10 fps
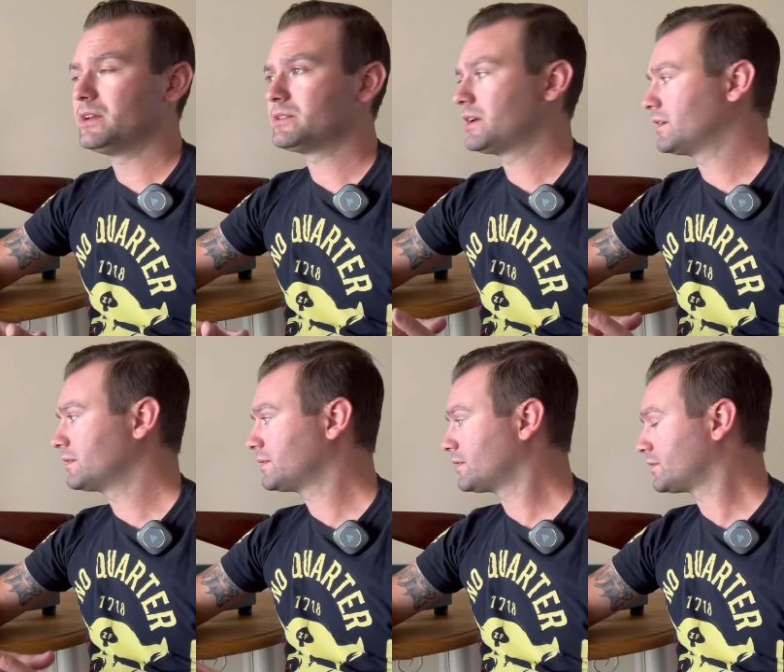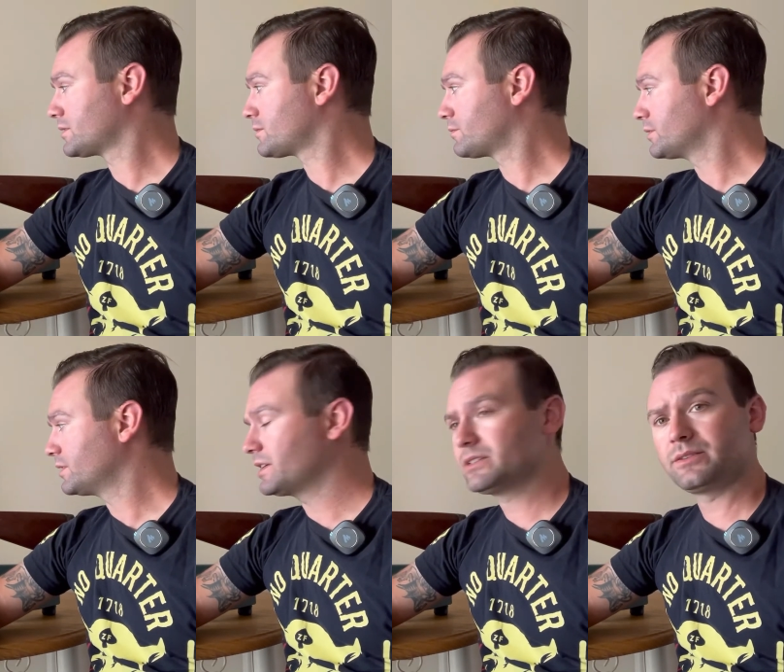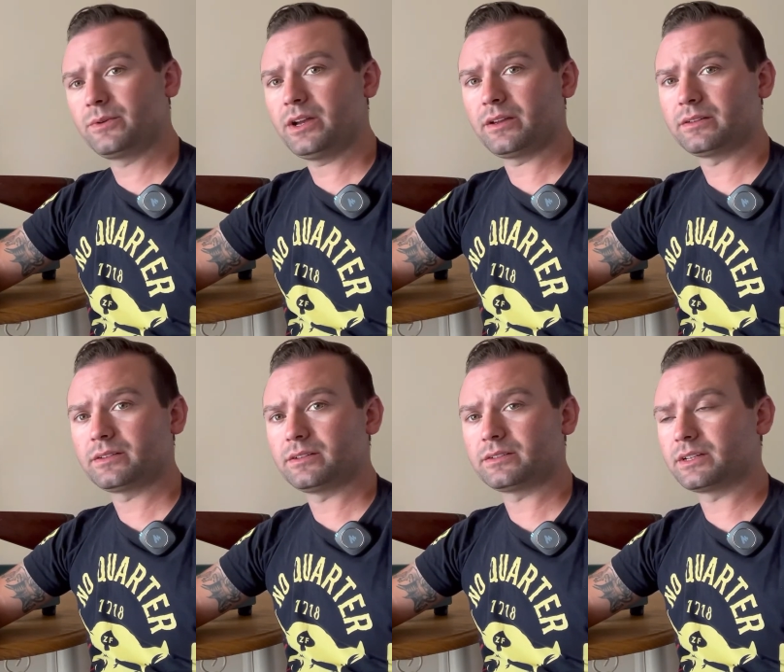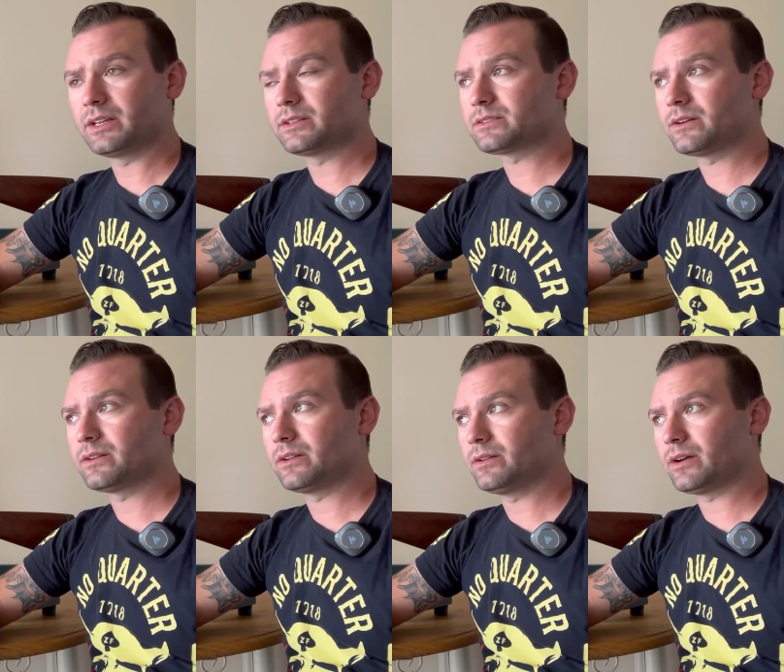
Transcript: And that's a really easy way to get it started.